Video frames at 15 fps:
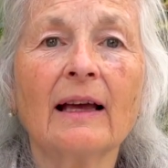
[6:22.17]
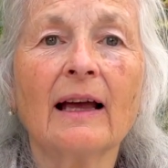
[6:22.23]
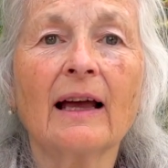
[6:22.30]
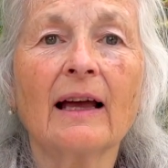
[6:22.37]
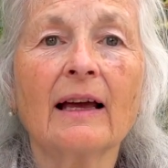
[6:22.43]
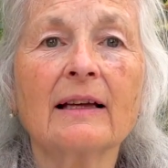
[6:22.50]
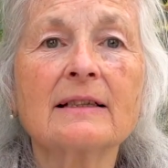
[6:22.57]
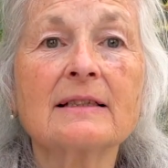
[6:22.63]

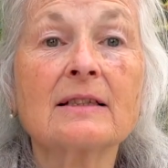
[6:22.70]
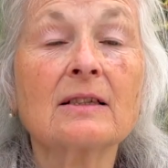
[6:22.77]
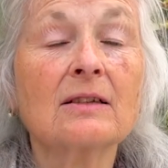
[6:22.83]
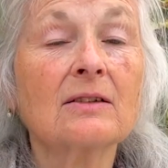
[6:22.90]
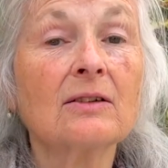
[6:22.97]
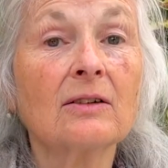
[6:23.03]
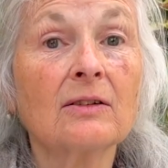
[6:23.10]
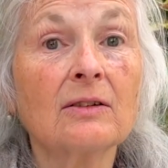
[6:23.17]
and
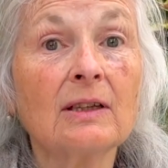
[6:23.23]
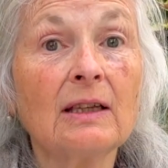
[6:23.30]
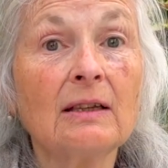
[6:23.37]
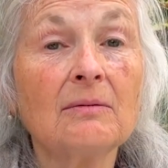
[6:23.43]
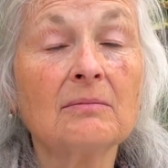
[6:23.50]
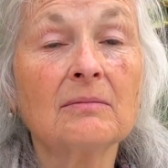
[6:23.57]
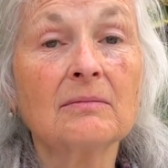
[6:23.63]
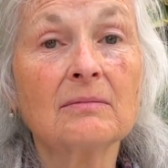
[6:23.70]
got the
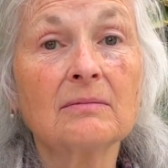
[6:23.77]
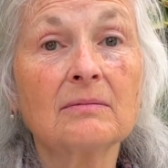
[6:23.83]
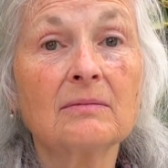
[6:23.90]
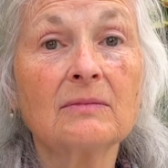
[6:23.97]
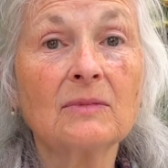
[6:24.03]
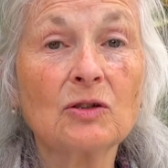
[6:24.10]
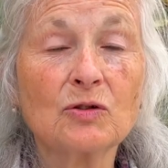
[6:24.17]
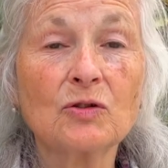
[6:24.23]

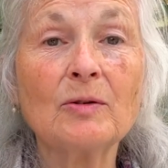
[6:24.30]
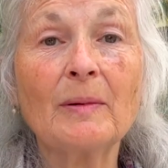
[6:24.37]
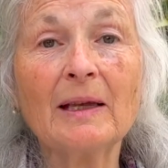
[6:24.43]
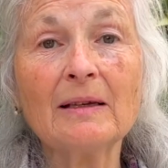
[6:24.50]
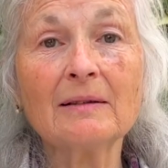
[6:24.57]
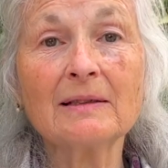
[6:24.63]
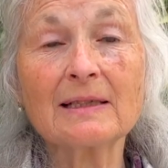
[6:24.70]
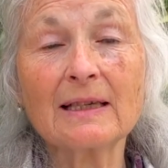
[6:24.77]
the
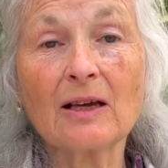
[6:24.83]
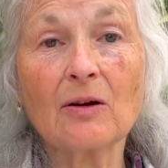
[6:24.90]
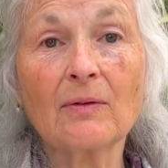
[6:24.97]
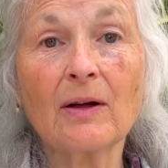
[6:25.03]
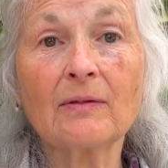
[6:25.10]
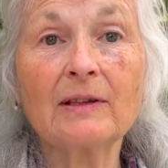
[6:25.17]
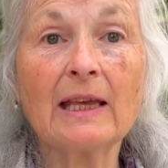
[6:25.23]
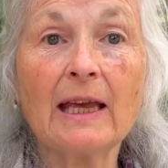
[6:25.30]
trimming to go
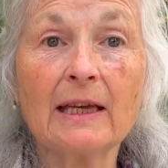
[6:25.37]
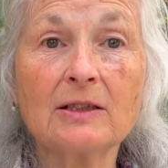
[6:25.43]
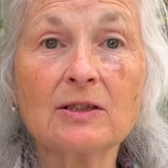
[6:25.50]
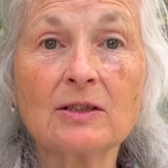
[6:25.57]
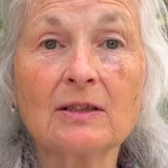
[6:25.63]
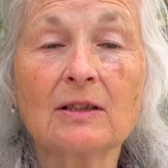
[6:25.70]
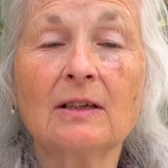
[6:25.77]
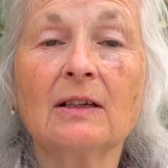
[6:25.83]
around the
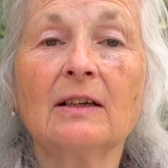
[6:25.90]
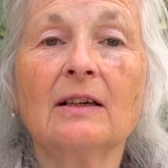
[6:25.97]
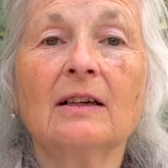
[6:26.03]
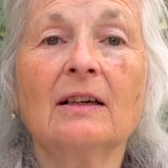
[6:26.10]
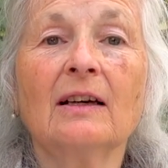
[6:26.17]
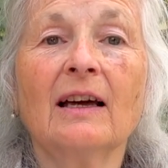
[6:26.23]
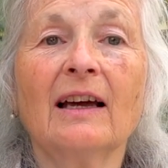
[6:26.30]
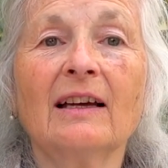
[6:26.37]
edge.
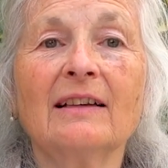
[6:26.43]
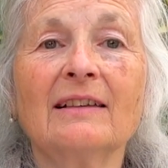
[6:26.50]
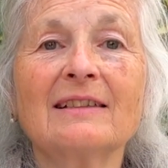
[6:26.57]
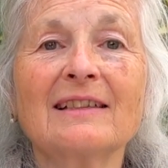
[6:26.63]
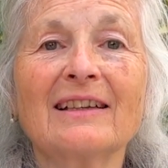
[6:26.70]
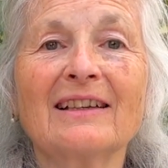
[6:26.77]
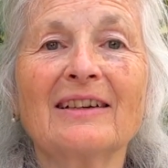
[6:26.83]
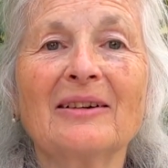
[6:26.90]
And
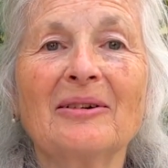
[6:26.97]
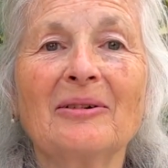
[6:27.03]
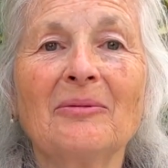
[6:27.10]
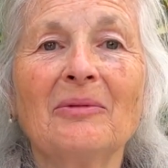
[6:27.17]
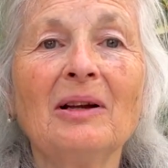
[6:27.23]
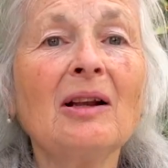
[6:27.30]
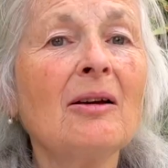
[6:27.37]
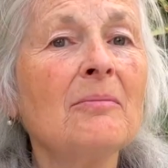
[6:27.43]

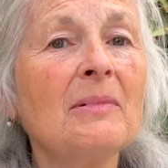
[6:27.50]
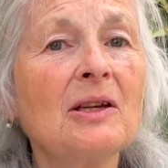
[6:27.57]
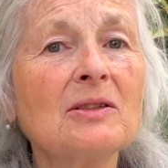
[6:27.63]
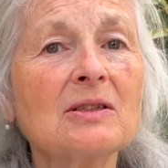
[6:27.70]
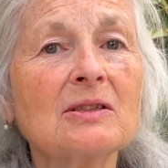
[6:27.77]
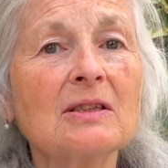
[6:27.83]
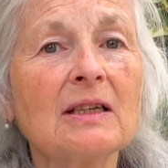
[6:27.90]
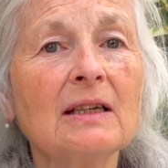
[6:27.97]
when I
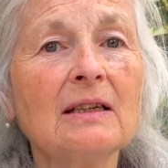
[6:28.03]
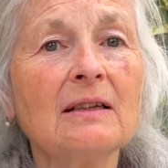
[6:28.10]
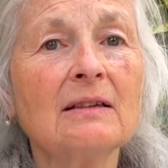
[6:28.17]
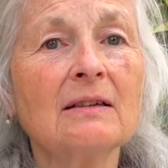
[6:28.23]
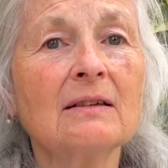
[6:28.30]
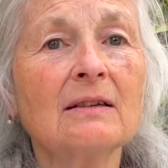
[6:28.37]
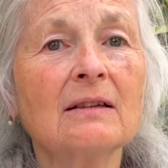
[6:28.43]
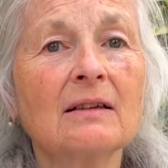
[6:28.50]
measured it,
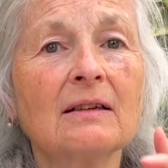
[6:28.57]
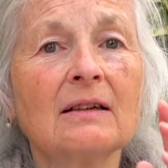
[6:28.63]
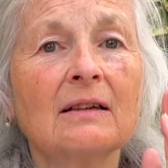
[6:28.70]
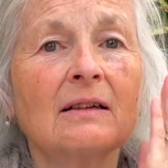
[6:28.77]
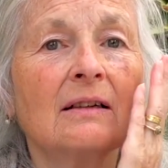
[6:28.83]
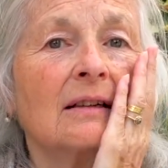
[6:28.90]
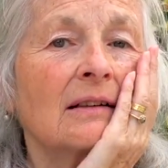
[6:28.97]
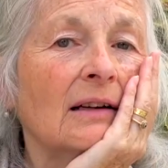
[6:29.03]

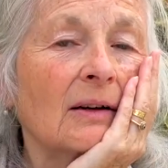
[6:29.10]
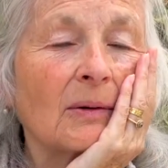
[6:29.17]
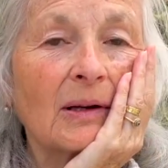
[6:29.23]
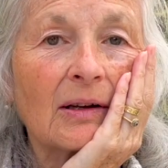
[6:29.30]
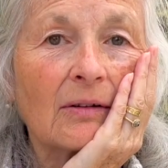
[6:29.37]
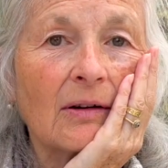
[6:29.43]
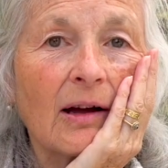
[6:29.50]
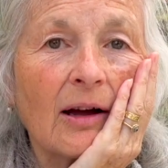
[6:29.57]
when
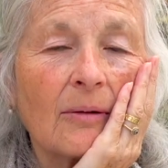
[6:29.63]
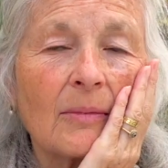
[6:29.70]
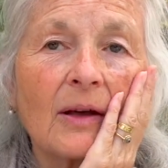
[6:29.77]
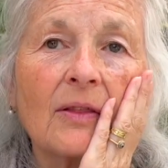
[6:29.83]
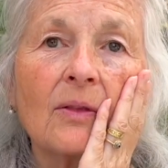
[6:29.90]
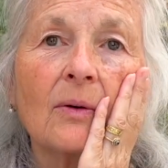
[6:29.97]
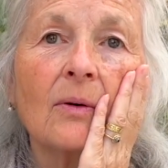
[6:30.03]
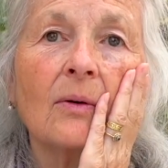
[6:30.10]
I got home, I
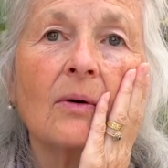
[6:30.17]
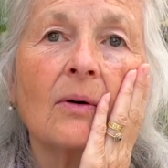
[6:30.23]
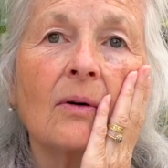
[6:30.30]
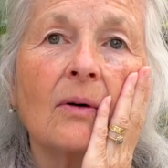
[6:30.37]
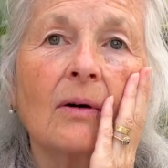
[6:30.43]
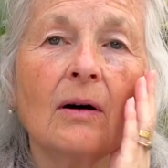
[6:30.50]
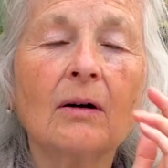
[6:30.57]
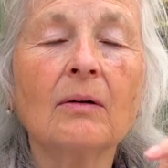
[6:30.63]
thought
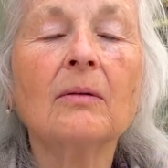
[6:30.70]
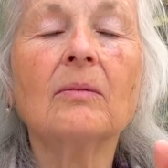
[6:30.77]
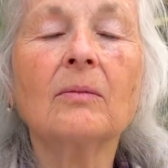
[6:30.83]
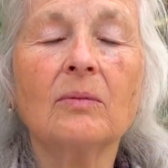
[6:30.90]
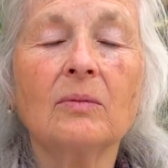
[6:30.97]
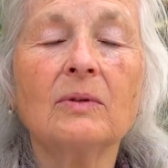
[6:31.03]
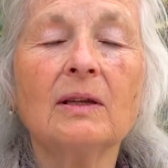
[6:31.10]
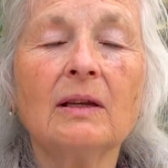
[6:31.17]
uh,
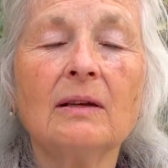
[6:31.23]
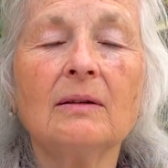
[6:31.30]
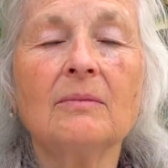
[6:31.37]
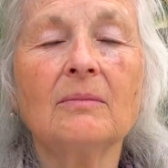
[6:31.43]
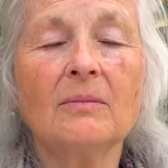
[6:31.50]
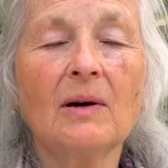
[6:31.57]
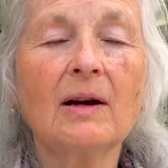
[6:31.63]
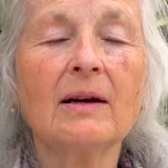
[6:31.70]
the
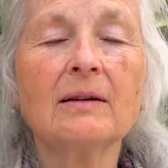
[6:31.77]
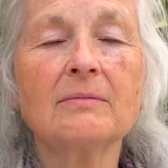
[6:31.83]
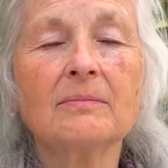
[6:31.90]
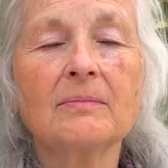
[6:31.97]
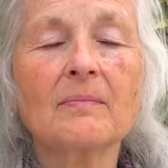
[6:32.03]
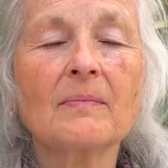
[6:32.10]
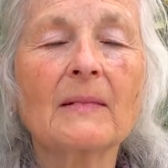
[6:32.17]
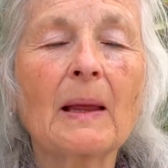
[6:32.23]
my
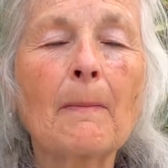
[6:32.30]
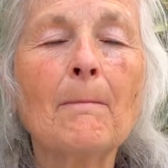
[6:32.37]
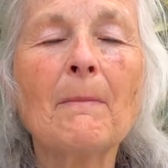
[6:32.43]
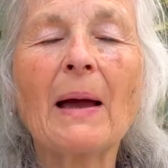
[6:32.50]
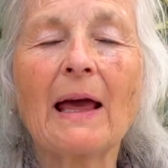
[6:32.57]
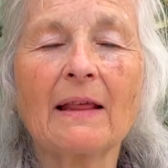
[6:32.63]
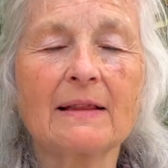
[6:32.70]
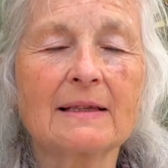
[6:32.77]

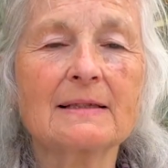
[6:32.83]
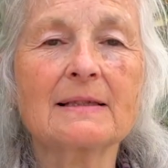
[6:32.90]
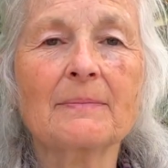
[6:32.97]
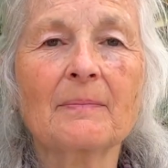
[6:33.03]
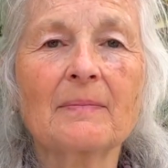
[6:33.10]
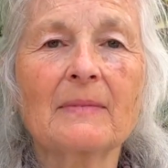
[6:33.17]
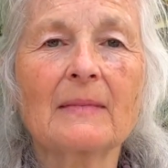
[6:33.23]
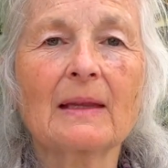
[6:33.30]
maths.
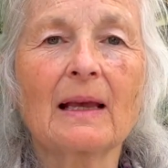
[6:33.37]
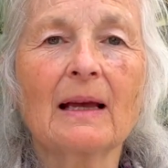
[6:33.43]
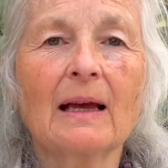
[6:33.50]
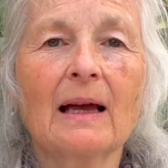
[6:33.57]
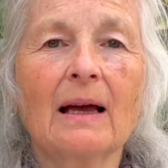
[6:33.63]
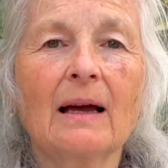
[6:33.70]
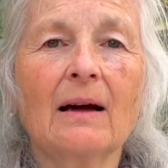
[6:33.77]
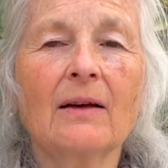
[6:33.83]

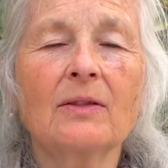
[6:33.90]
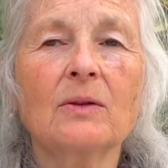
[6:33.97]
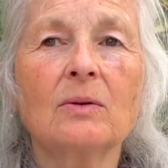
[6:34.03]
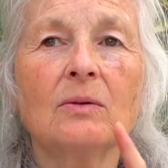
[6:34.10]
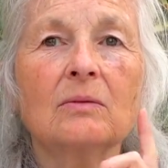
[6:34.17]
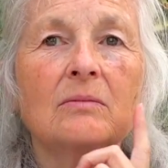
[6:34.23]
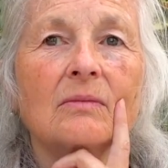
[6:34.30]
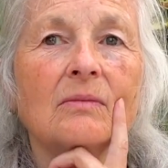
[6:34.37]
I
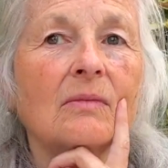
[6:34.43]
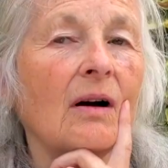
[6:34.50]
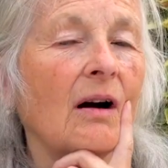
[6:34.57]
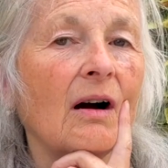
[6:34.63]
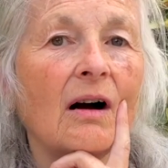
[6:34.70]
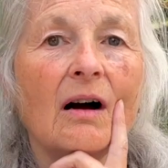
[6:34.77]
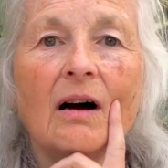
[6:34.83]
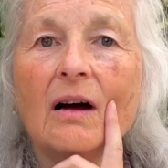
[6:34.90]
thought
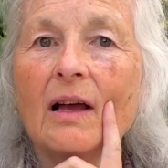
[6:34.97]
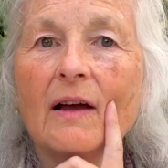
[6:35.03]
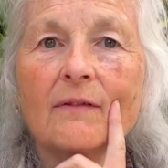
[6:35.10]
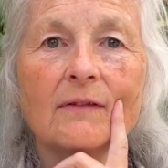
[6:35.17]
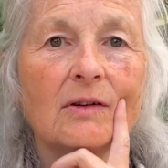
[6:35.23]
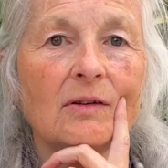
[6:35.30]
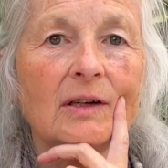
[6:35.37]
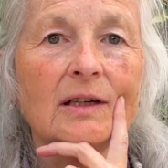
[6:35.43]
I
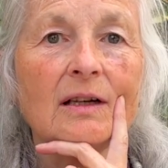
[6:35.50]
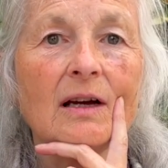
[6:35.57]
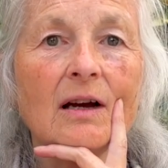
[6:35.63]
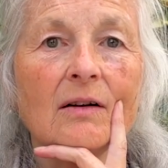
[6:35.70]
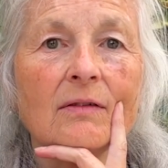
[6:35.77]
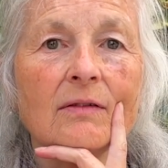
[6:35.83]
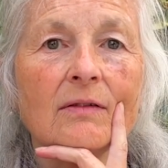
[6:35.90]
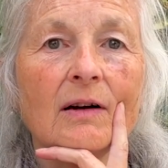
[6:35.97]
haven't got
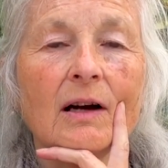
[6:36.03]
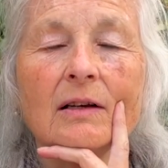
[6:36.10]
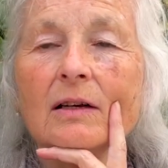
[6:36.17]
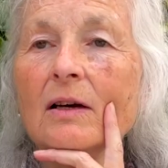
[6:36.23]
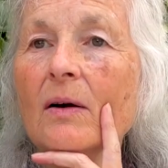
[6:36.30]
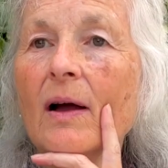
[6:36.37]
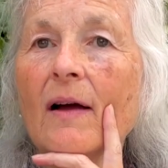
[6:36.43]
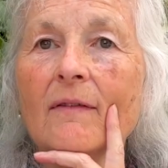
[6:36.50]
enough. I
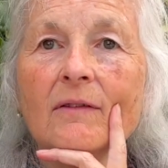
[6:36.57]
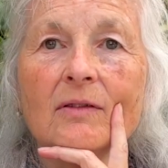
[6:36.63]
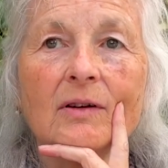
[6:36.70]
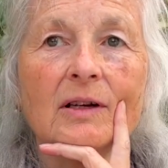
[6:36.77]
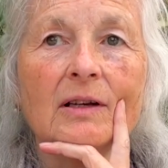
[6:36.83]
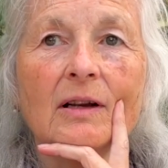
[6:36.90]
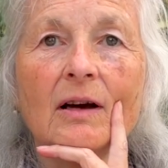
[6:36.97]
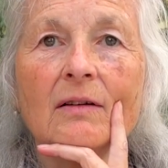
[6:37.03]
know I haven't
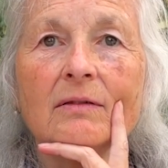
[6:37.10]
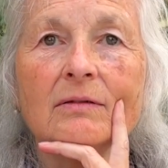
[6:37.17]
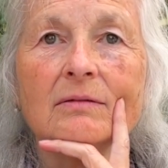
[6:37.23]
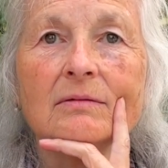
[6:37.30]
got enough.